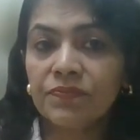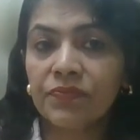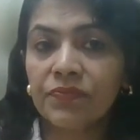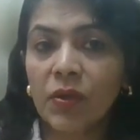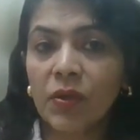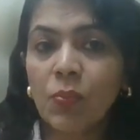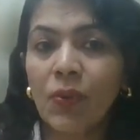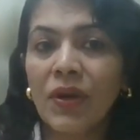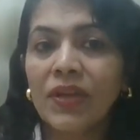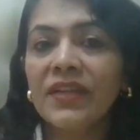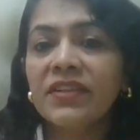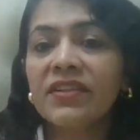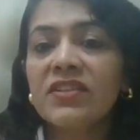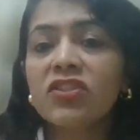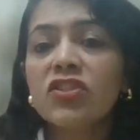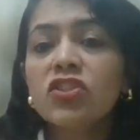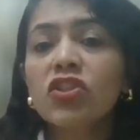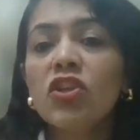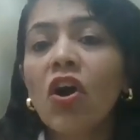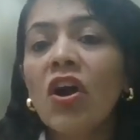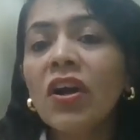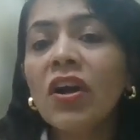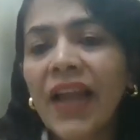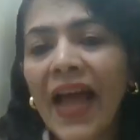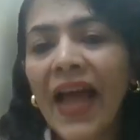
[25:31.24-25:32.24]
while it is
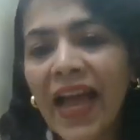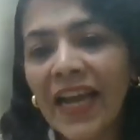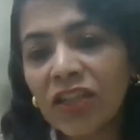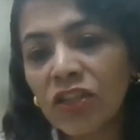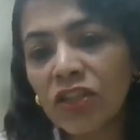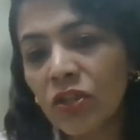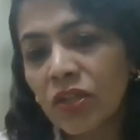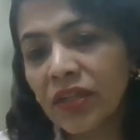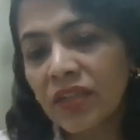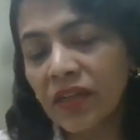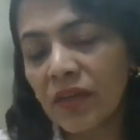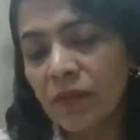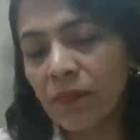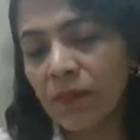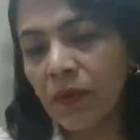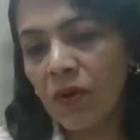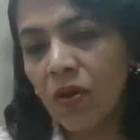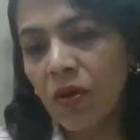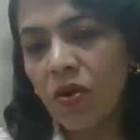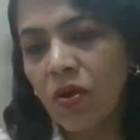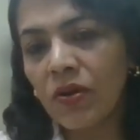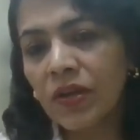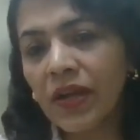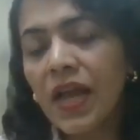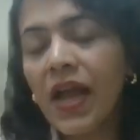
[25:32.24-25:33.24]
not actually a
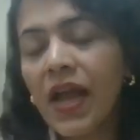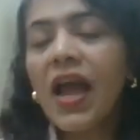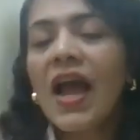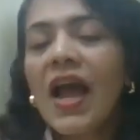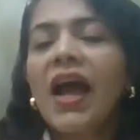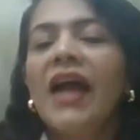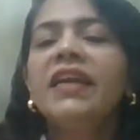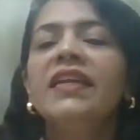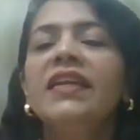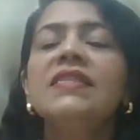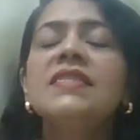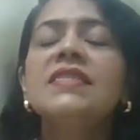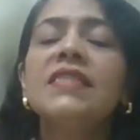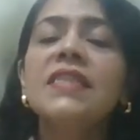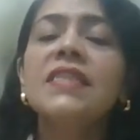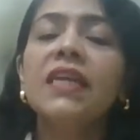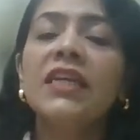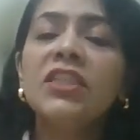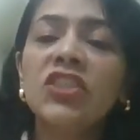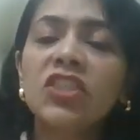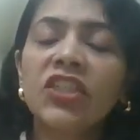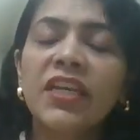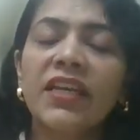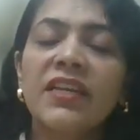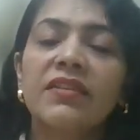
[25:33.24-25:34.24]
block. And in
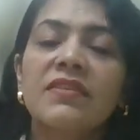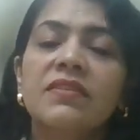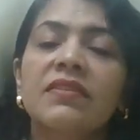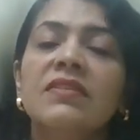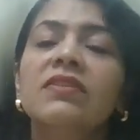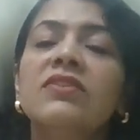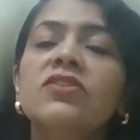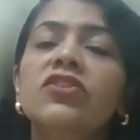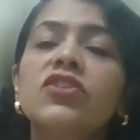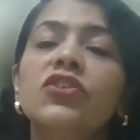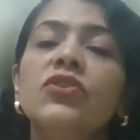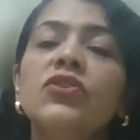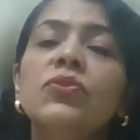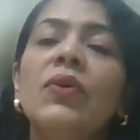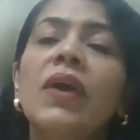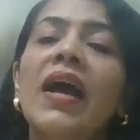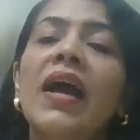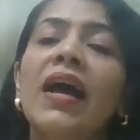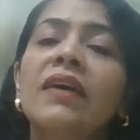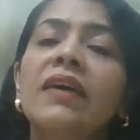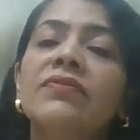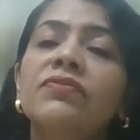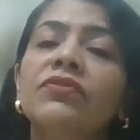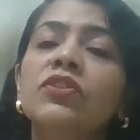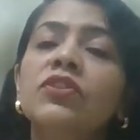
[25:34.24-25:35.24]
such cases, you
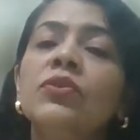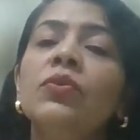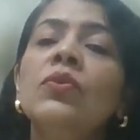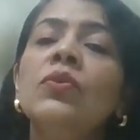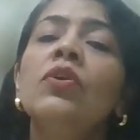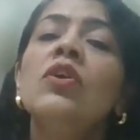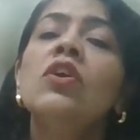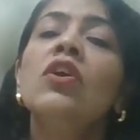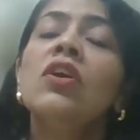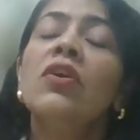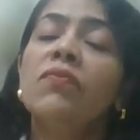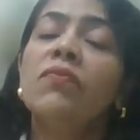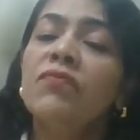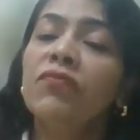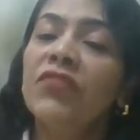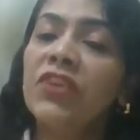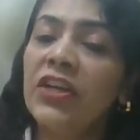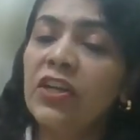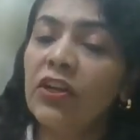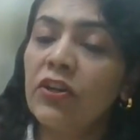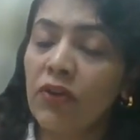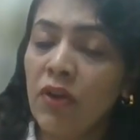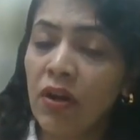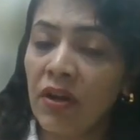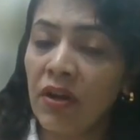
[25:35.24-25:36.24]
have to
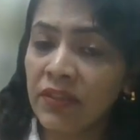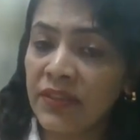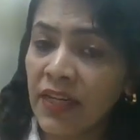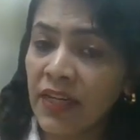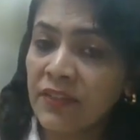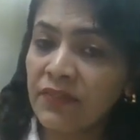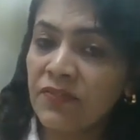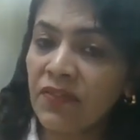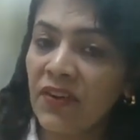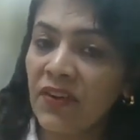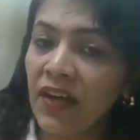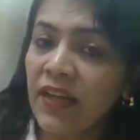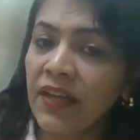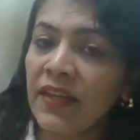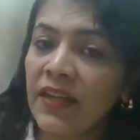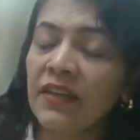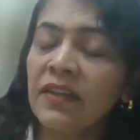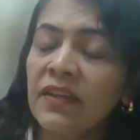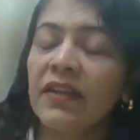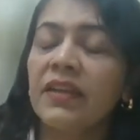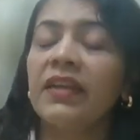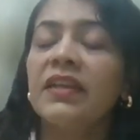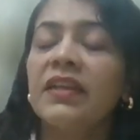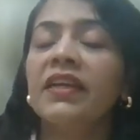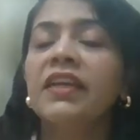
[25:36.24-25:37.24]
withdraw that file,
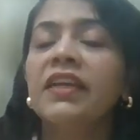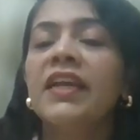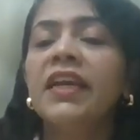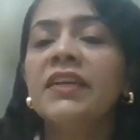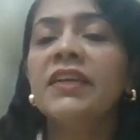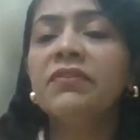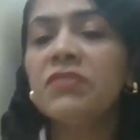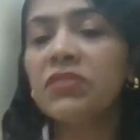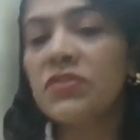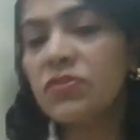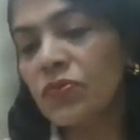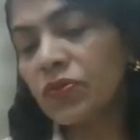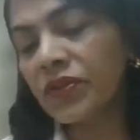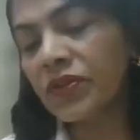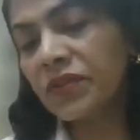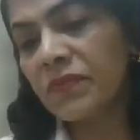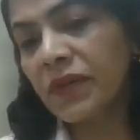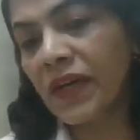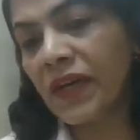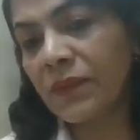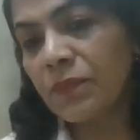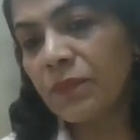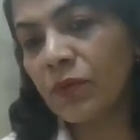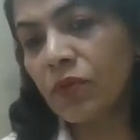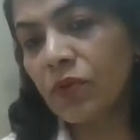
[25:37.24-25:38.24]
irrigate with sodium
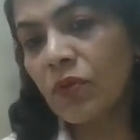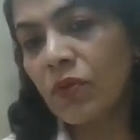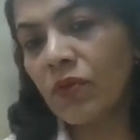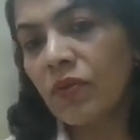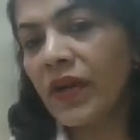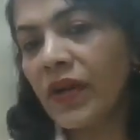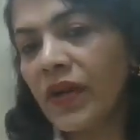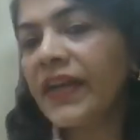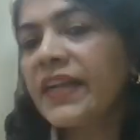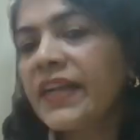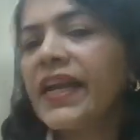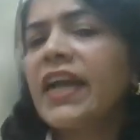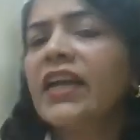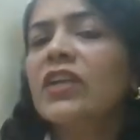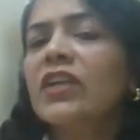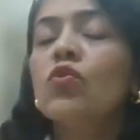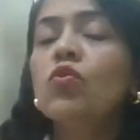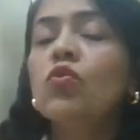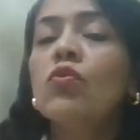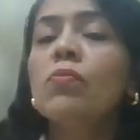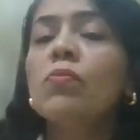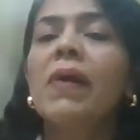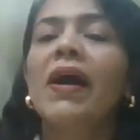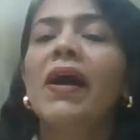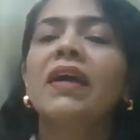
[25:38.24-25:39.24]
hypochlorite and
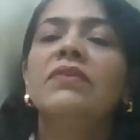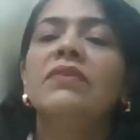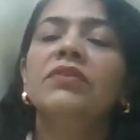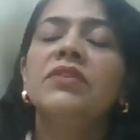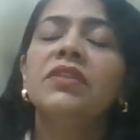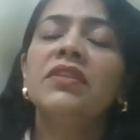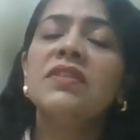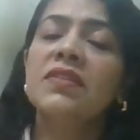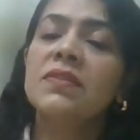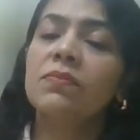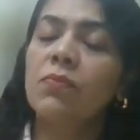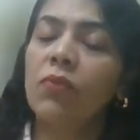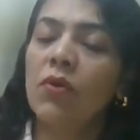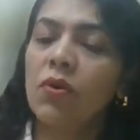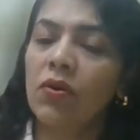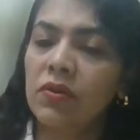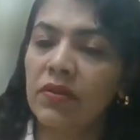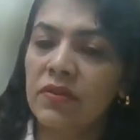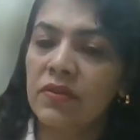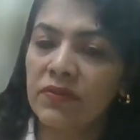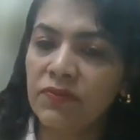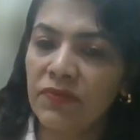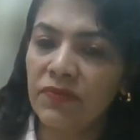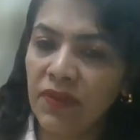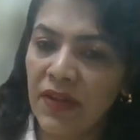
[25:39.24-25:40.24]
go back with a
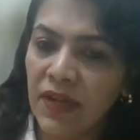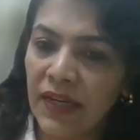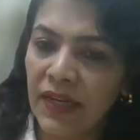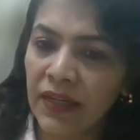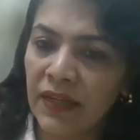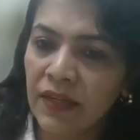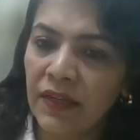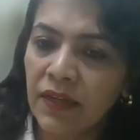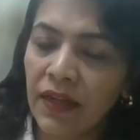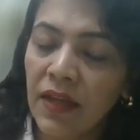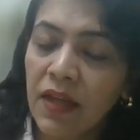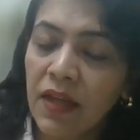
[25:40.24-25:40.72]
smaller file.